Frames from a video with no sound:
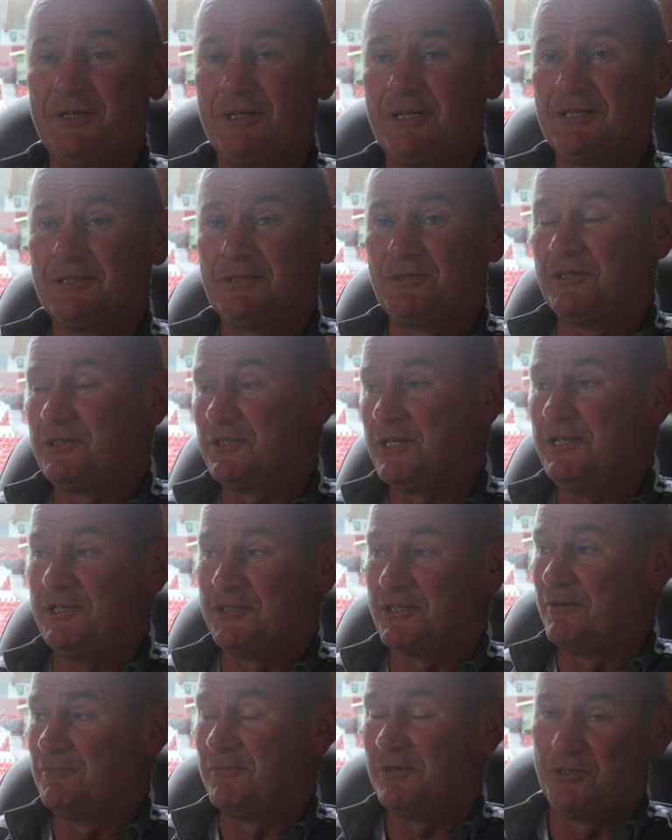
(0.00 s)
you know, so she
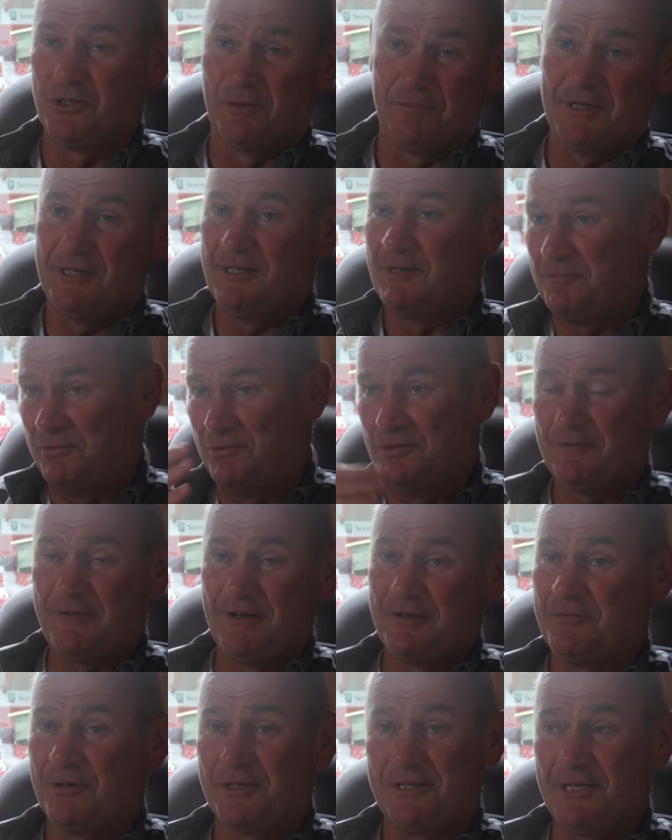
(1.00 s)
jumped in the pool with
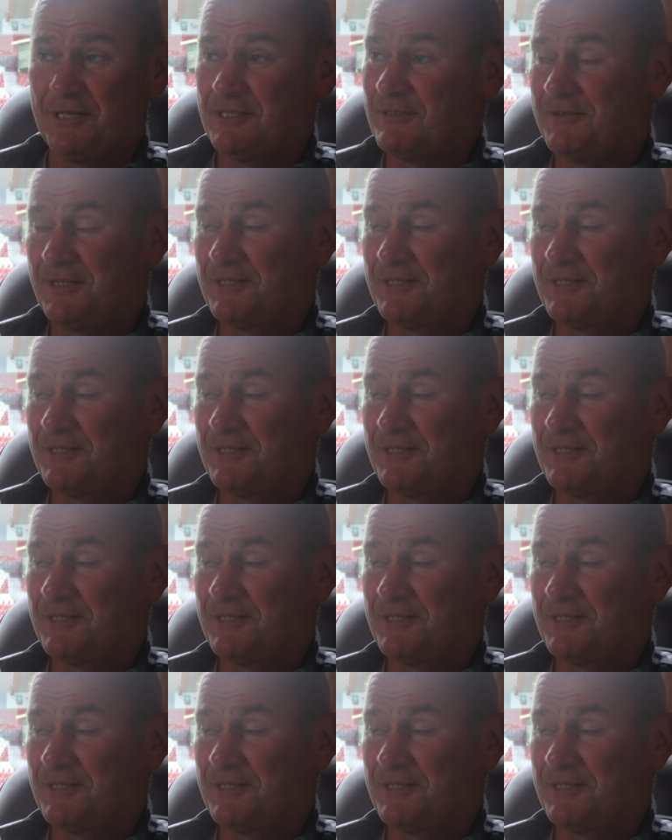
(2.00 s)
everybody else,